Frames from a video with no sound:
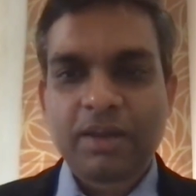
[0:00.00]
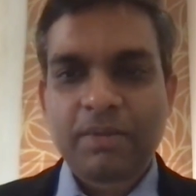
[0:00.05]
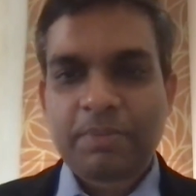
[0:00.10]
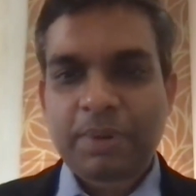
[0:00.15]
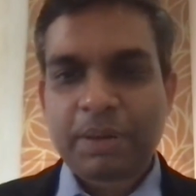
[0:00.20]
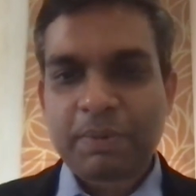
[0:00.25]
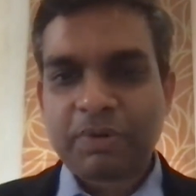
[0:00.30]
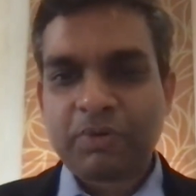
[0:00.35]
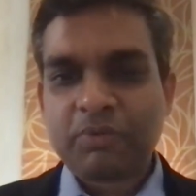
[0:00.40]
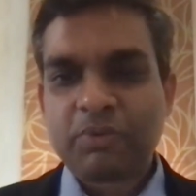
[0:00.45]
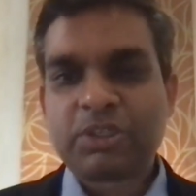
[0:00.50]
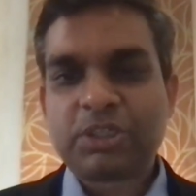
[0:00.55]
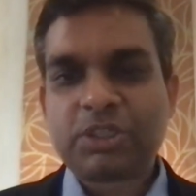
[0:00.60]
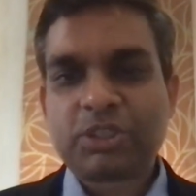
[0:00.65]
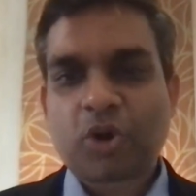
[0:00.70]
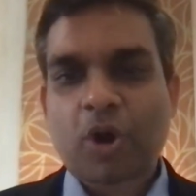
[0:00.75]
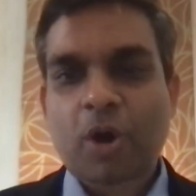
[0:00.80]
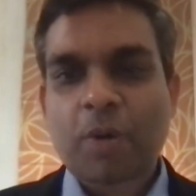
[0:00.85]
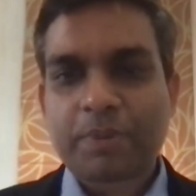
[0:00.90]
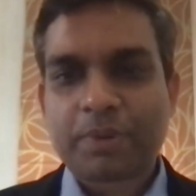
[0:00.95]
people would
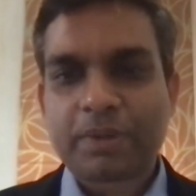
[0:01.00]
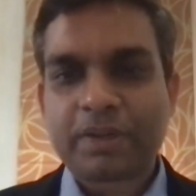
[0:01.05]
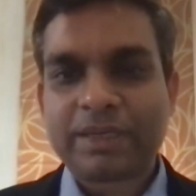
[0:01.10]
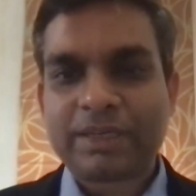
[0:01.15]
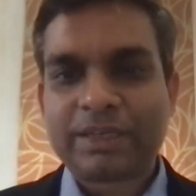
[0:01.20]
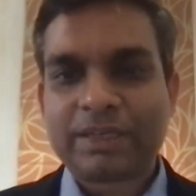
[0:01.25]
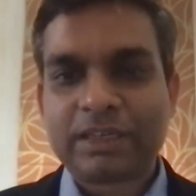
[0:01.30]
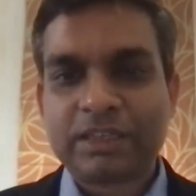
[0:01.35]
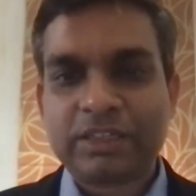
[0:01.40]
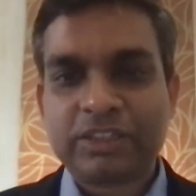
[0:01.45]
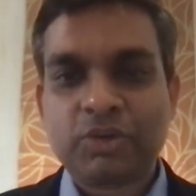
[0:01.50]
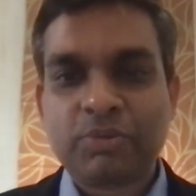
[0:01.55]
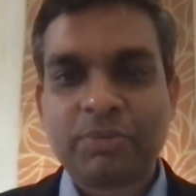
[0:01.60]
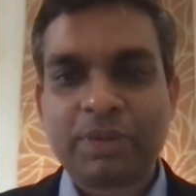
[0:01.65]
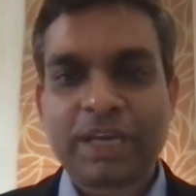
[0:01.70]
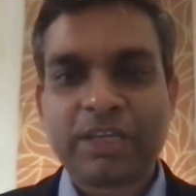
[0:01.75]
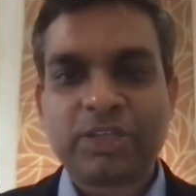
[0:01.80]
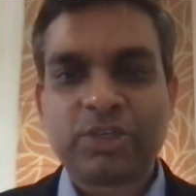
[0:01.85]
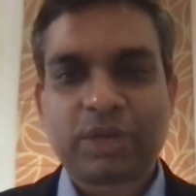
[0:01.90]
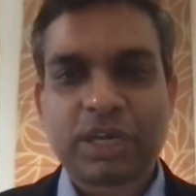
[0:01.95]
stop
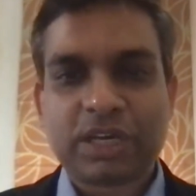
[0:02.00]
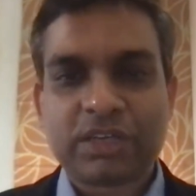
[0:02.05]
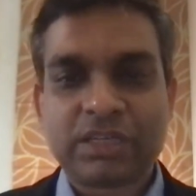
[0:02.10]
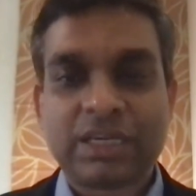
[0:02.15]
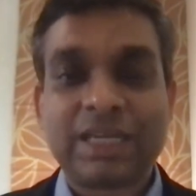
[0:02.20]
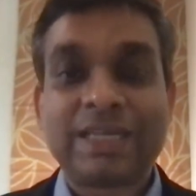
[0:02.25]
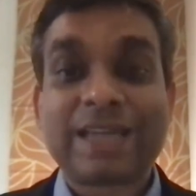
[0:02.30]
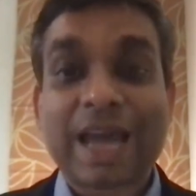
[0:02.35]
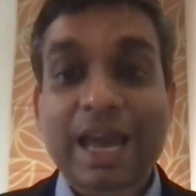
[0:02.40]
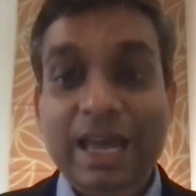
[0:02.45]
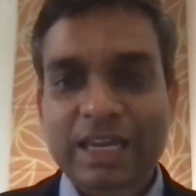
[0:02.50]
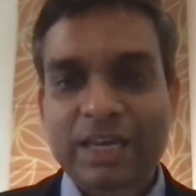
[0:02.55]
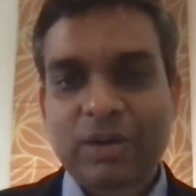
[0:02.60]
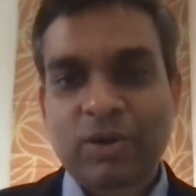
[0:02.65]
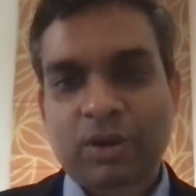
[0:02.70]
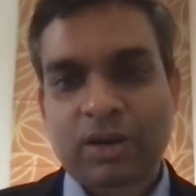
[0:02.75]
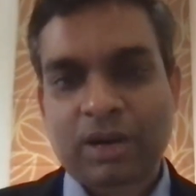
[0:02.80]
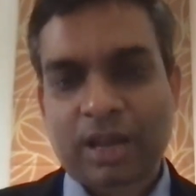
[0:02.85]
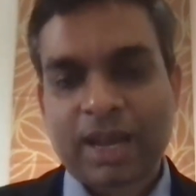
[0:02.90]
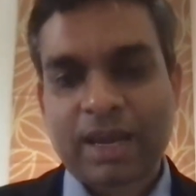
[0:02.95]
consuming education entirely
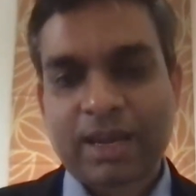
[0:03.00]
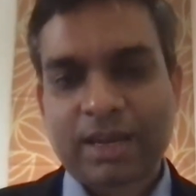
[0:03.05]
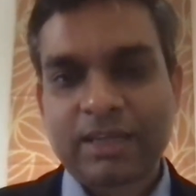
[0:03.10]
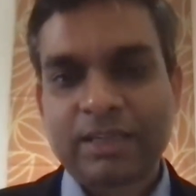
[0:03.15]
online.